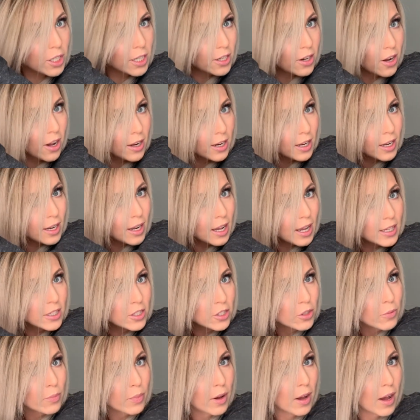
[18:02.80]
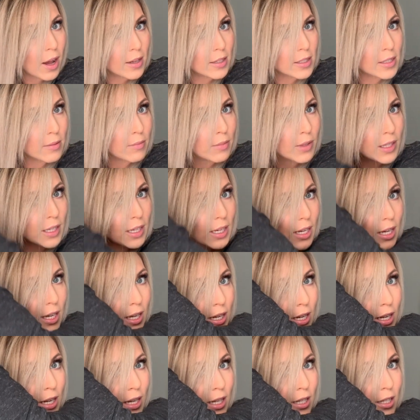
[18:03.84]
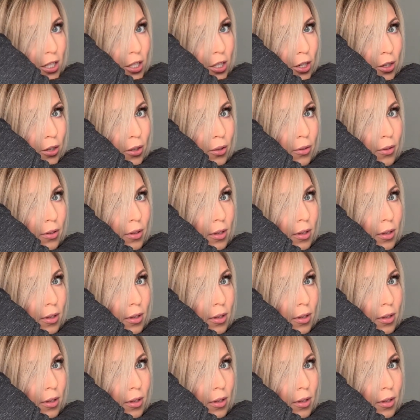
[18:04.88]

on it as you possibly need to.